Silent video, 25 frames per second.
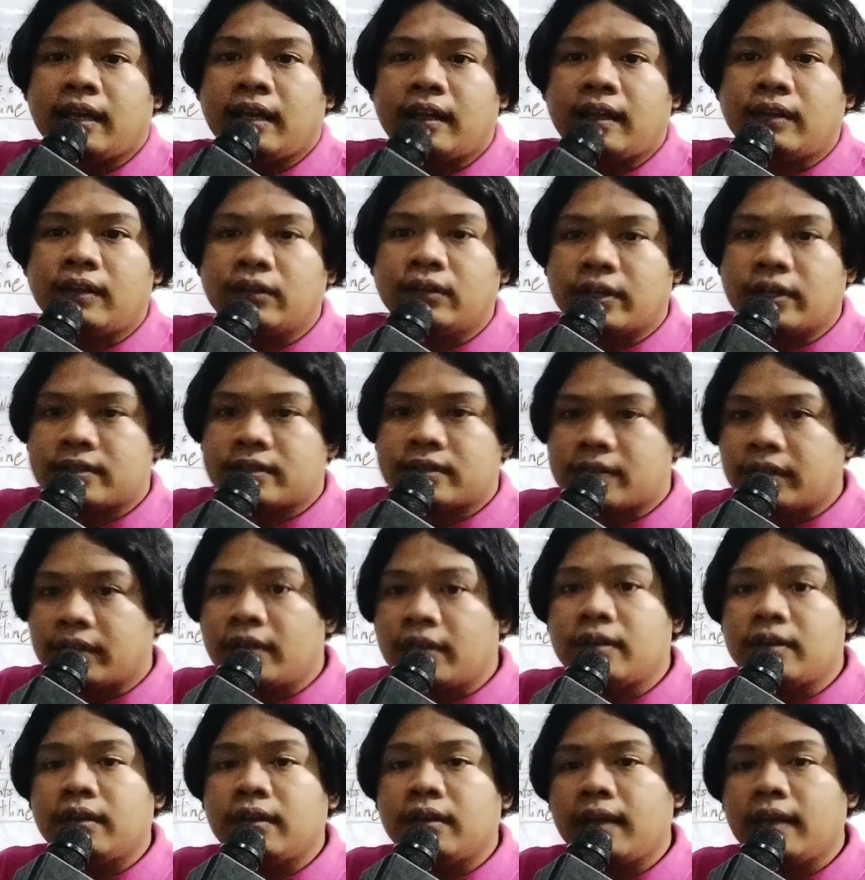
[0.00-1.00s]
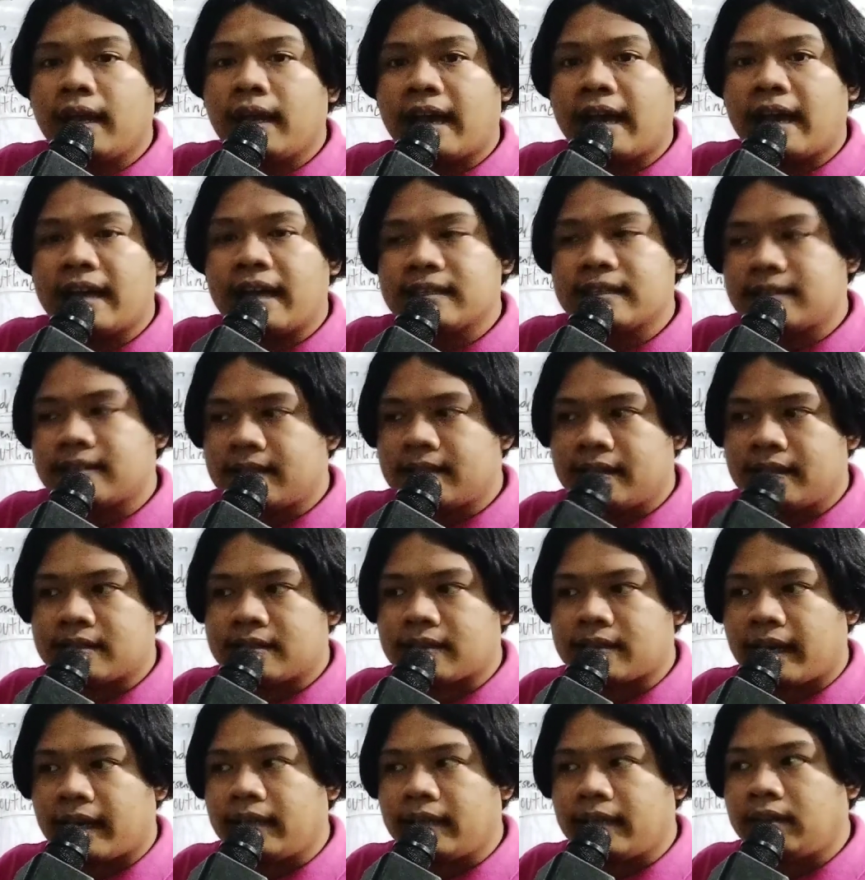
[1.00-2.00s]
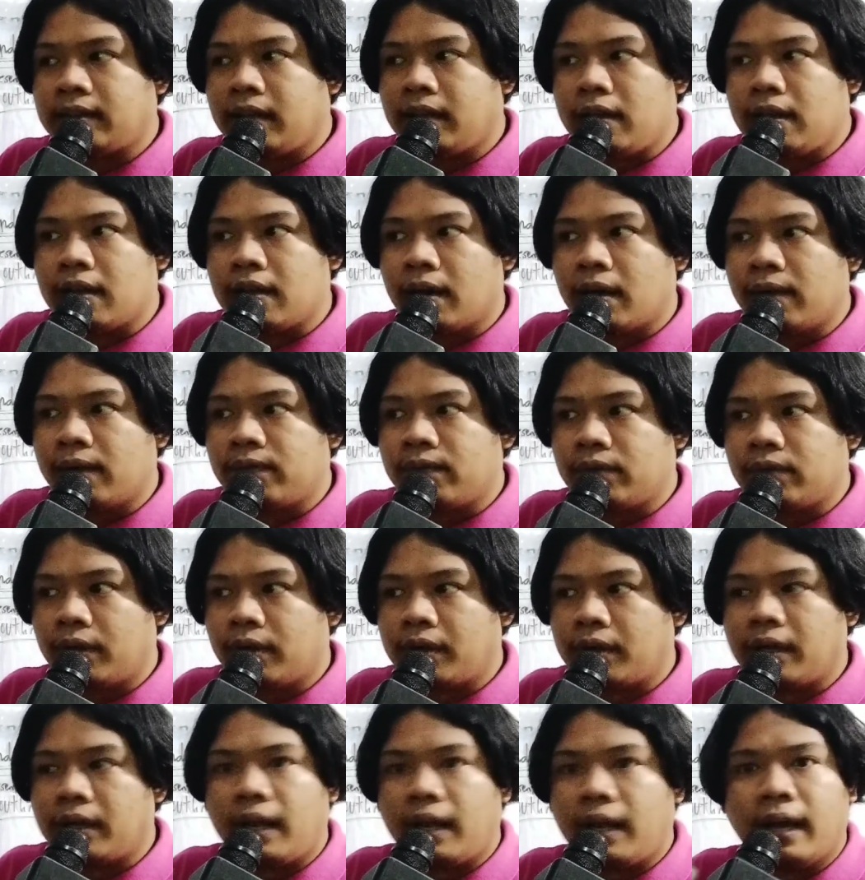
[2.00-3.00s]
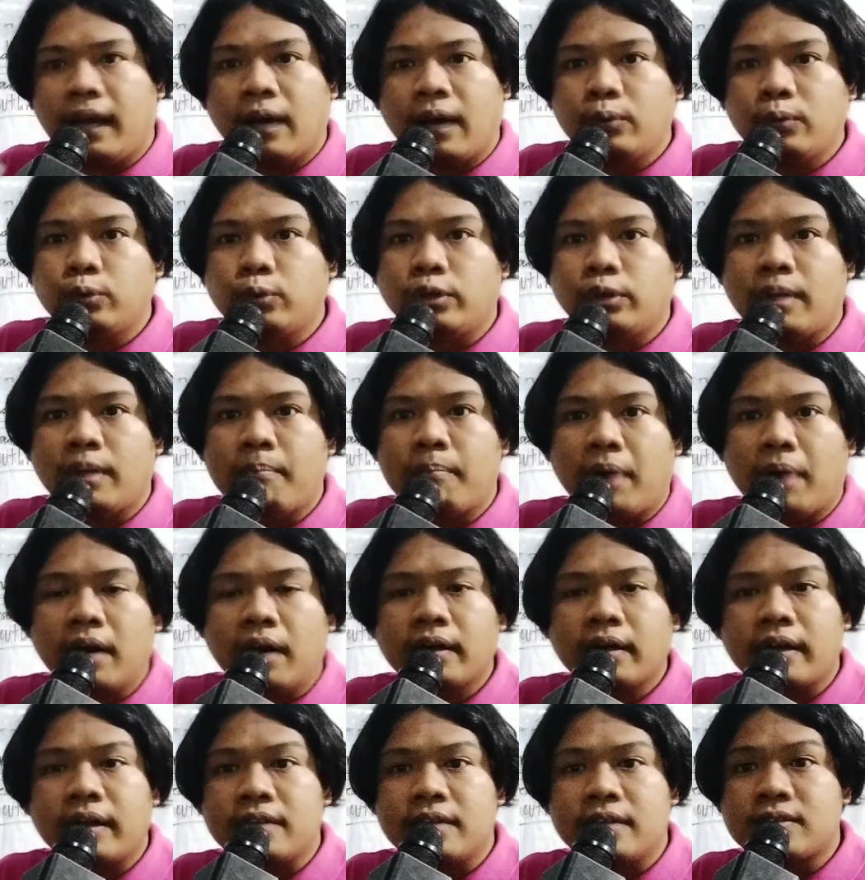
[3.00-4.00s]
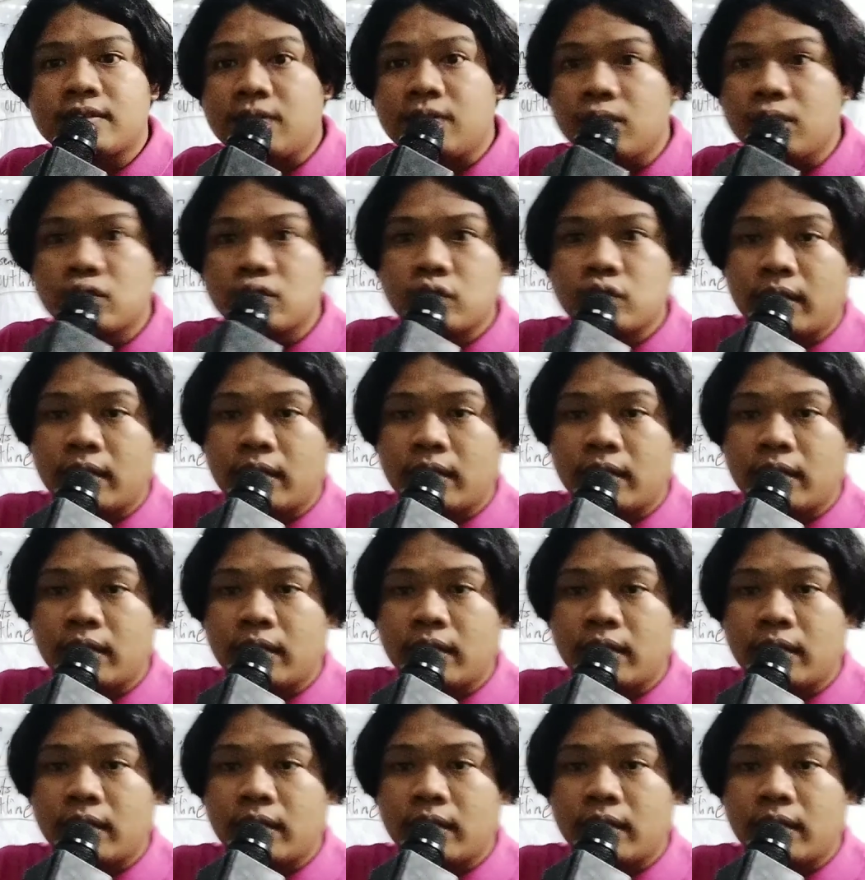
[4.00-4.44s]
He suddenly has this idea of learning how to debunk his